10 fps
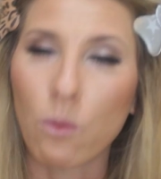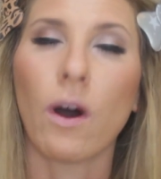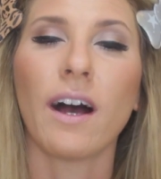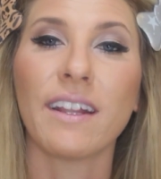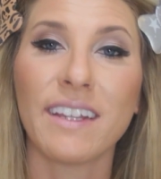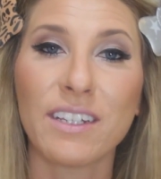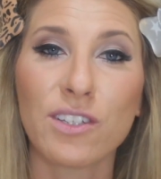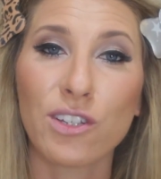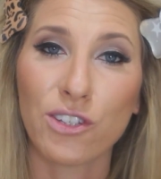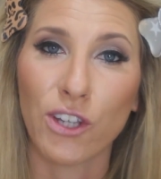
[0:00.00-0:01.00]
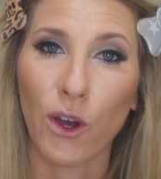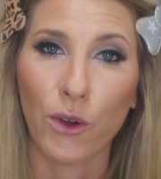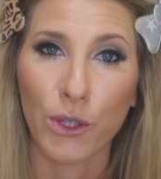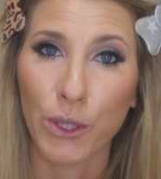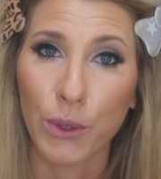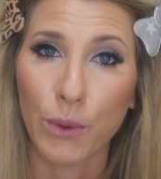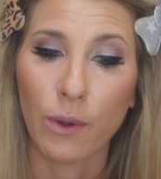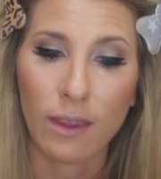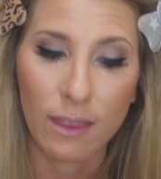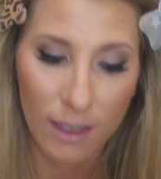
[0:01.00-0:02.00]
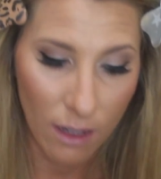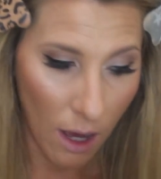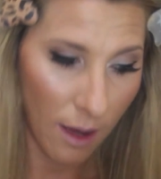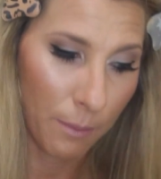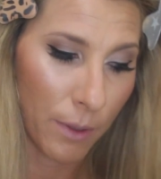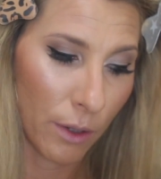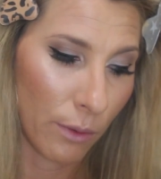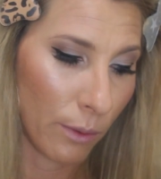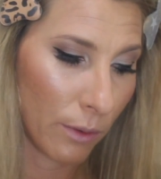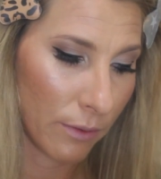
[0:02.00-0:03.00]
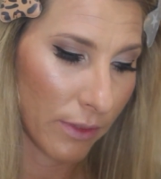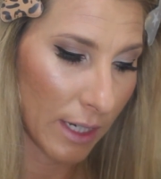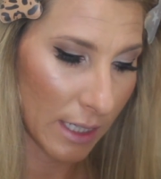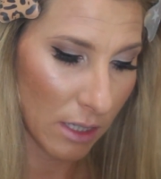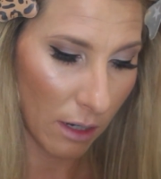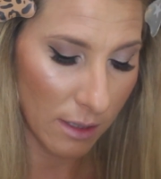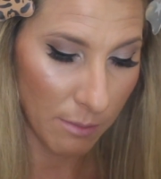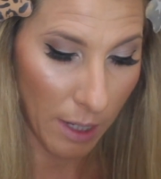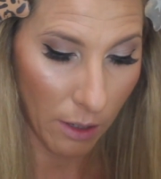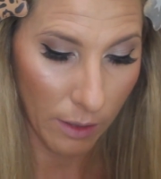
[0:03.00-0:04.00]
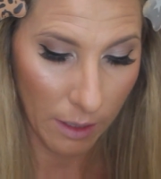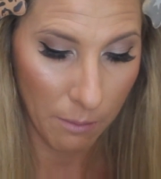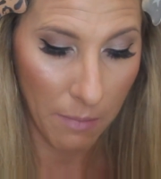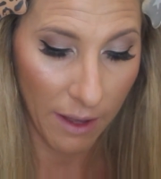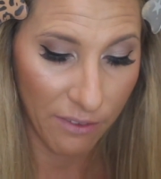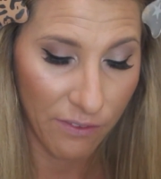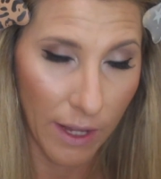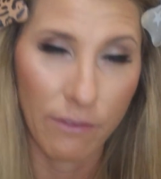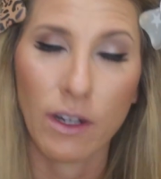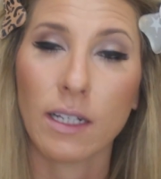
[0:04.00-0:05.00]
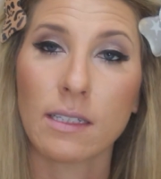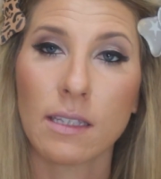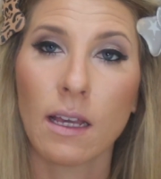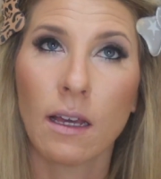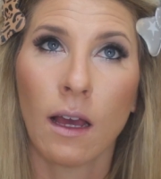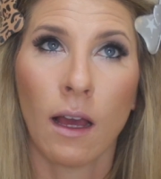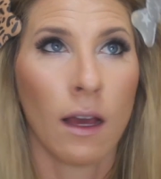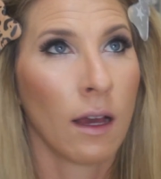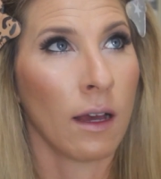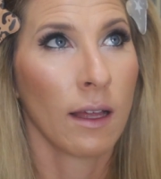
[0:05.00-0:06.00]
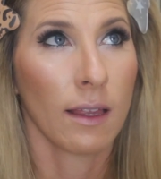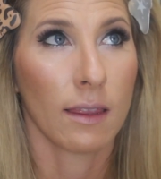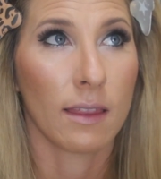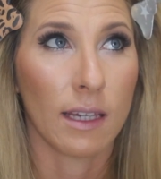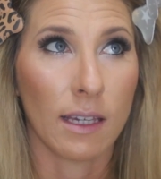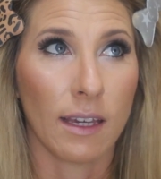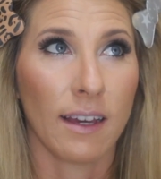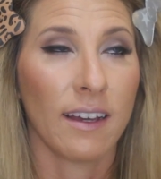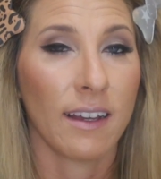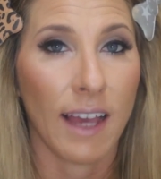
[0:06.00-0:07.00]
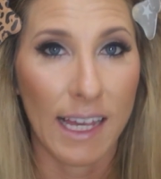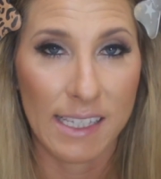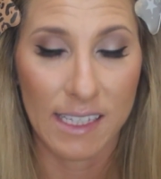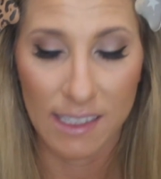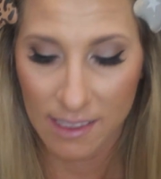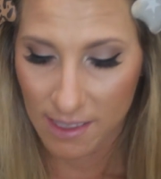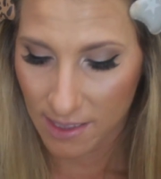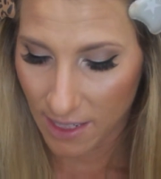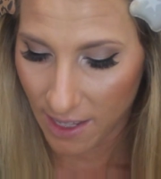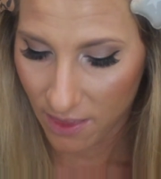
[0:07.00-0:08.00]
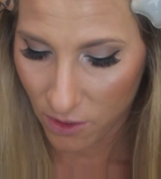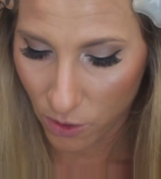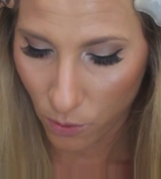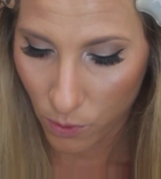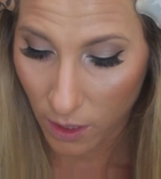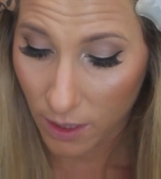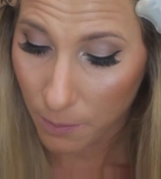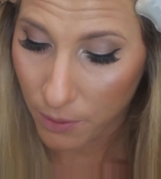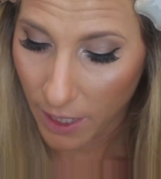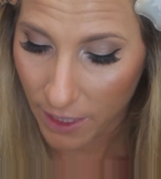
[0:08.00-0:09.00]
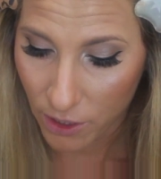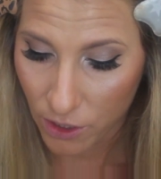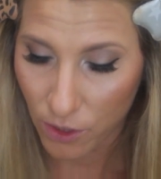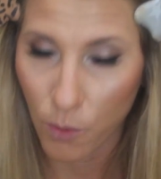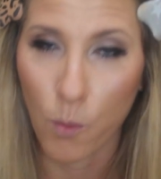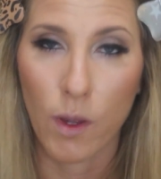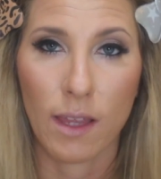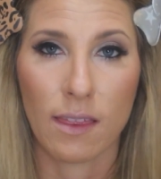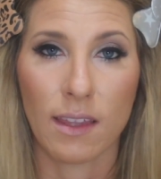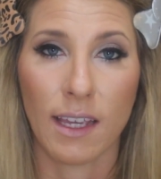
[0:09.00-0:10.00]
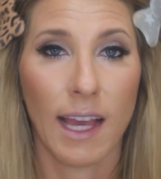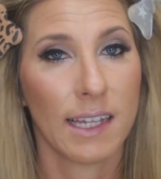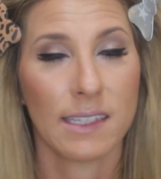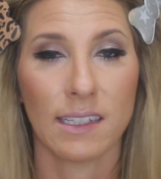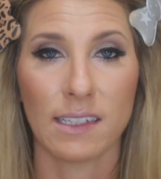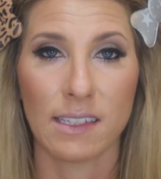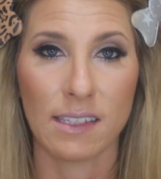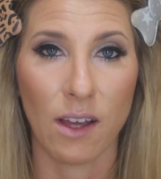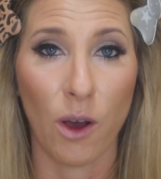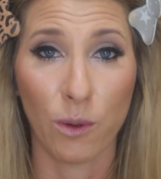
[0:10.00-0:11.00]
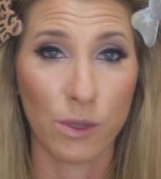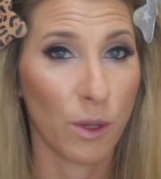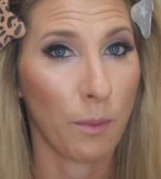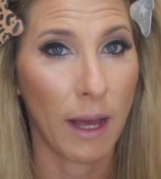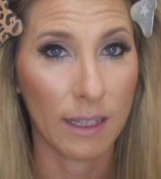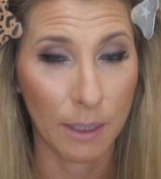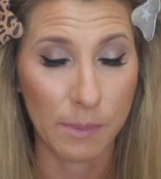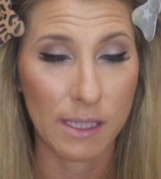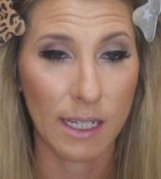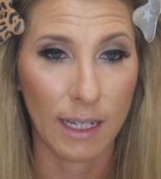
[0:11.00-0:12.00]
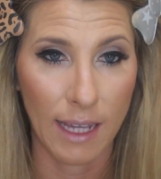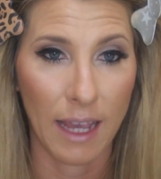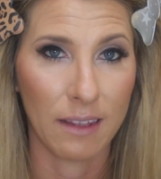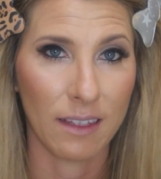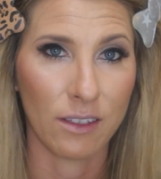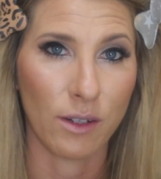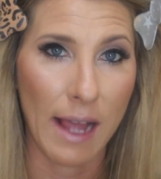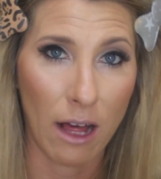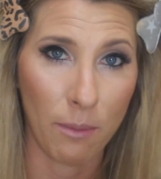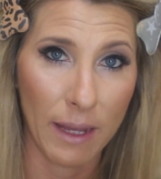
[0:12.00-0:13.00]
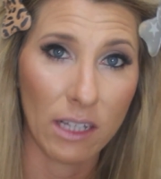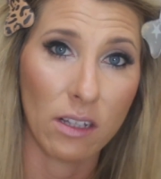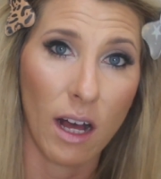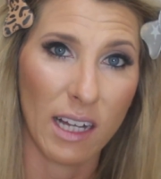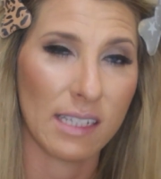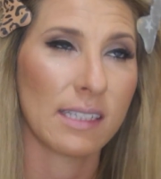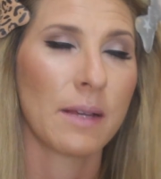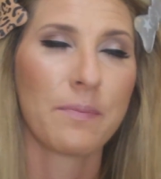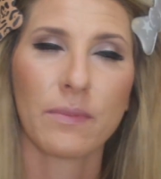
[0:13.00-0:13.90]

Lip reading: wanted to show you the combo that I talked about in my favorites. The Essence in the Nude lip liner with the Essence Oh So Matte lipstick and the little Almay gloss.